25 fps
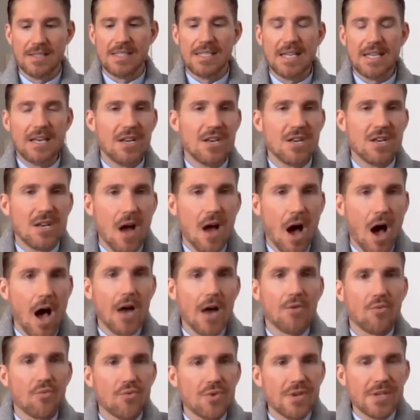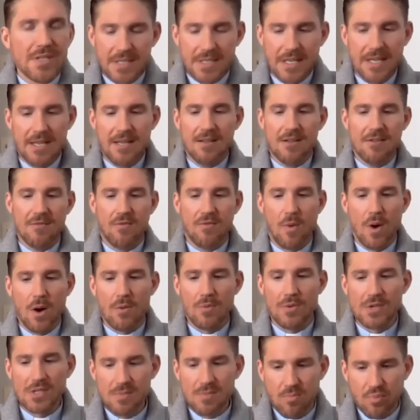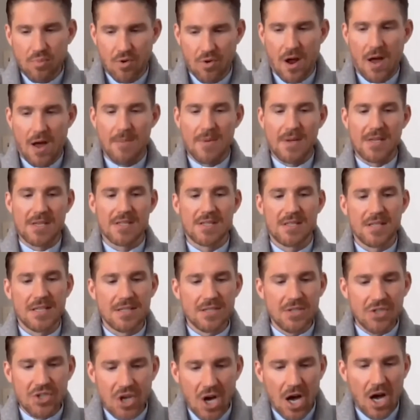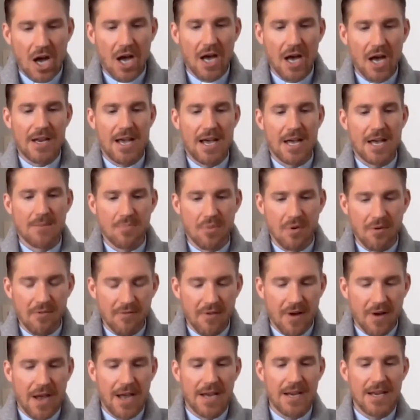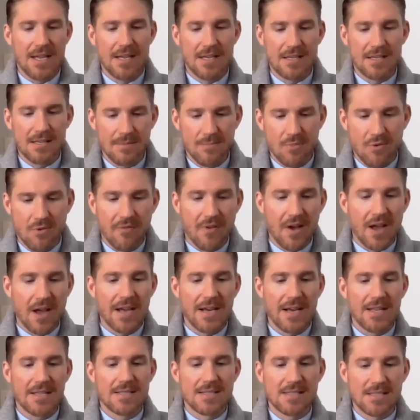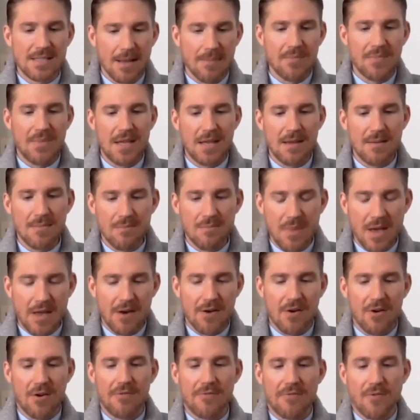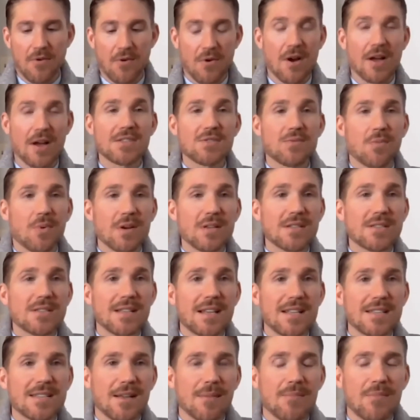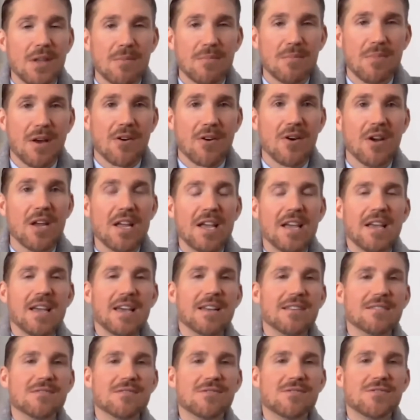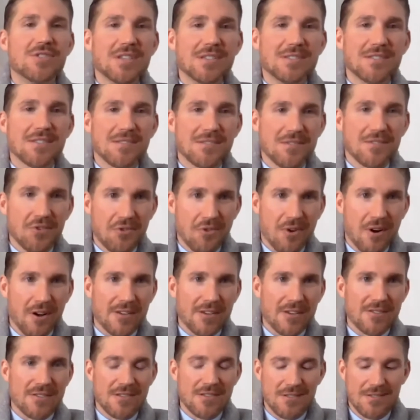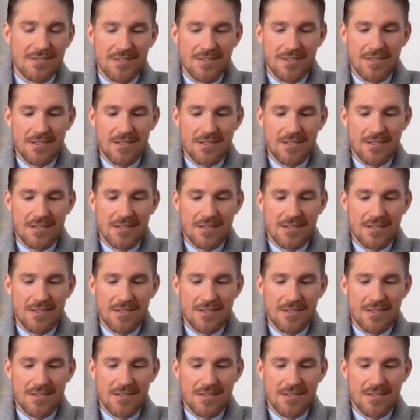did not receive what was promised since God had providing provided something better for us. What is that something better? It is Jesus the Christ.